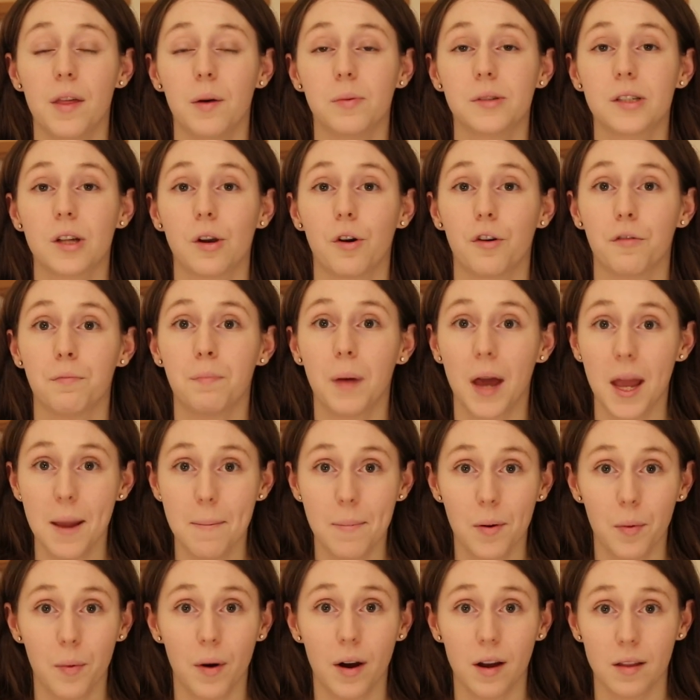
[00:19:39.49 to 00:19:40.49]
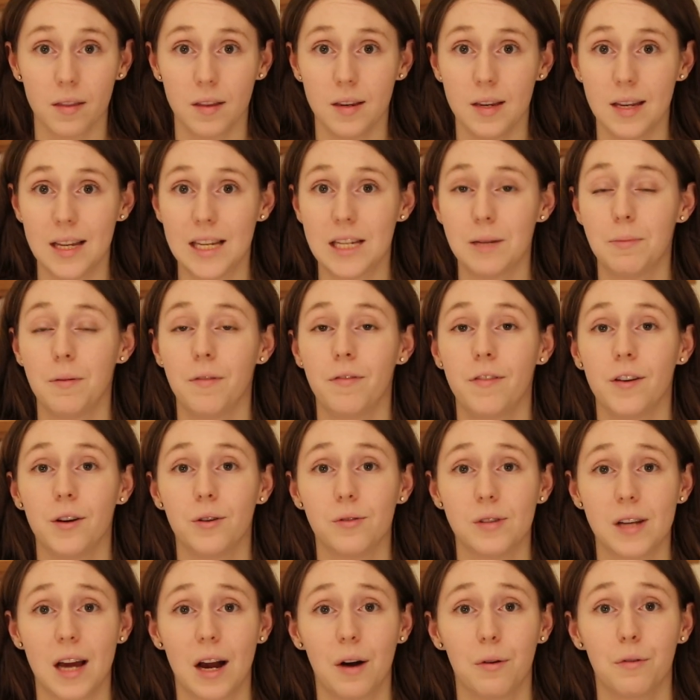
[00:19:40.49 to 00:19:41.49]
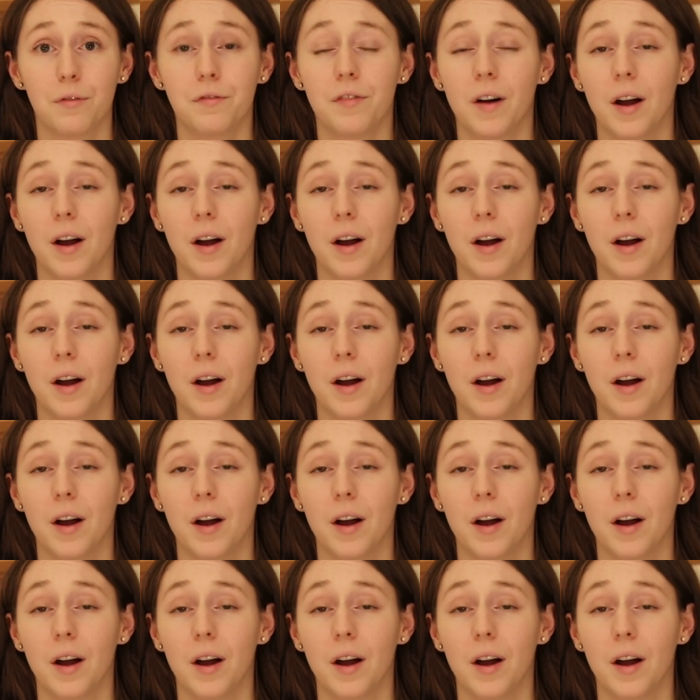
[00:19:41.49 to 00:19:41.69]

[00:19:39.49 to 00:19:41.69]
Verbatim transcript: there was a lot of paperwork that needed to be filled out,